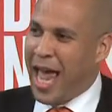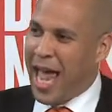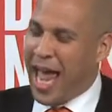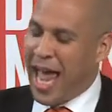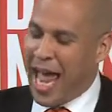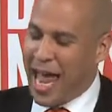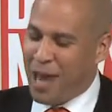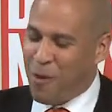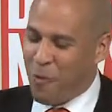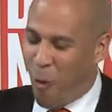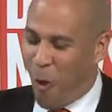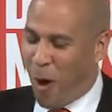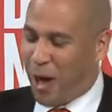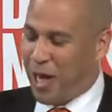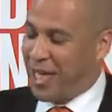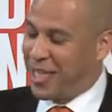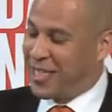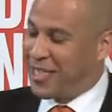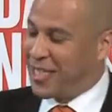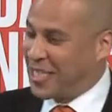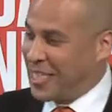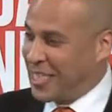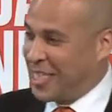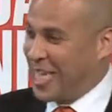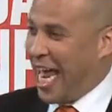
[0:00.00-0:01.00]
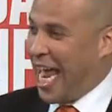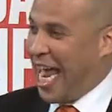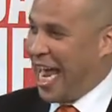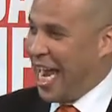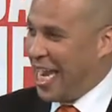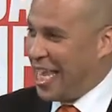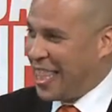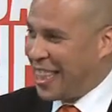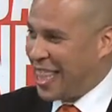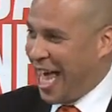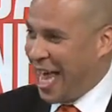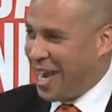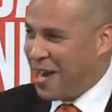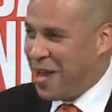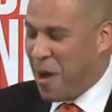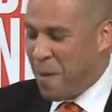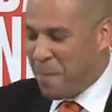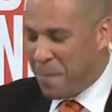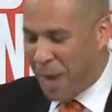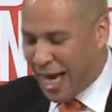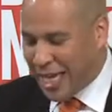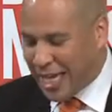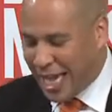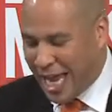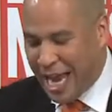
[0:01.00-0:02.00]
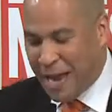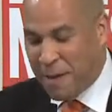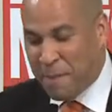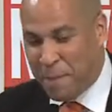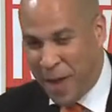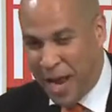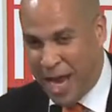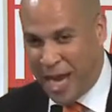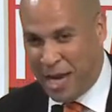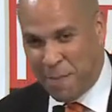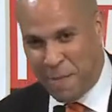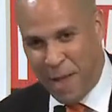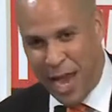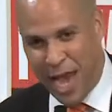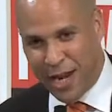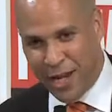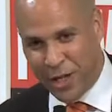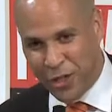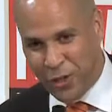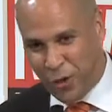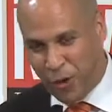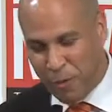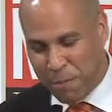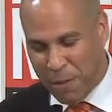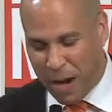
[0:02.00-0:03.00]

and wanting to say that my campaign manager and